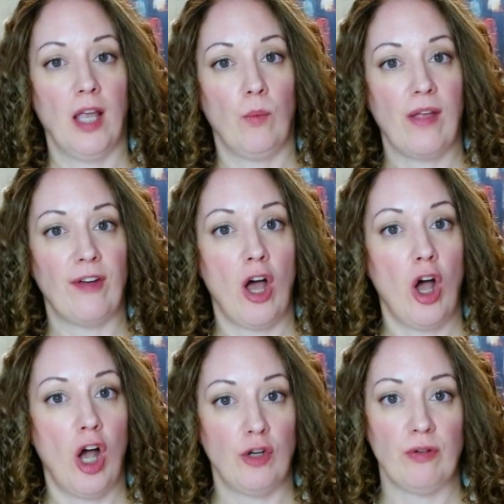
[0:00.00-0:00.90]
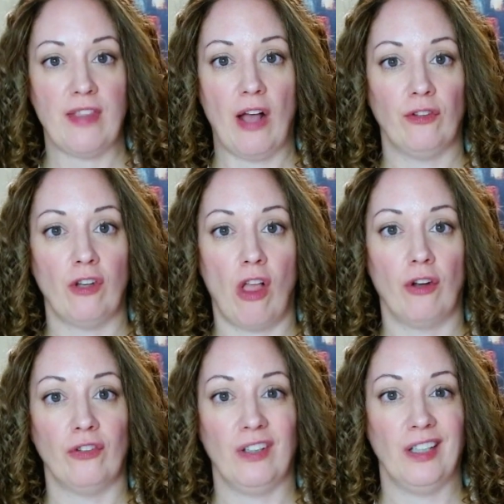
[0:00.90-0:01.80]
and we have
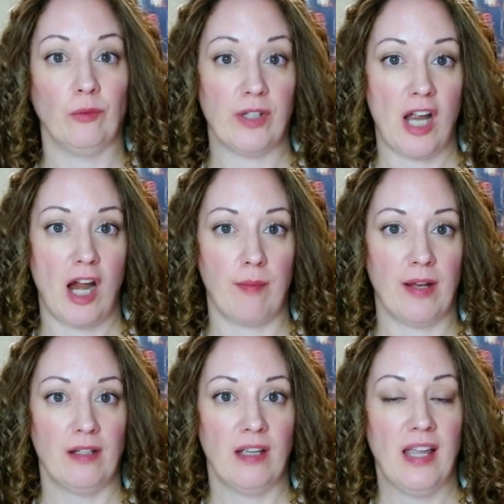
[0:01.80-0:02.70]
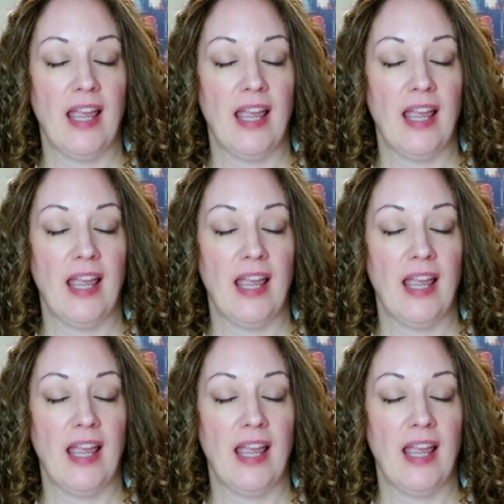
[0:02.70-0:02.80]
$100,000 in retirement,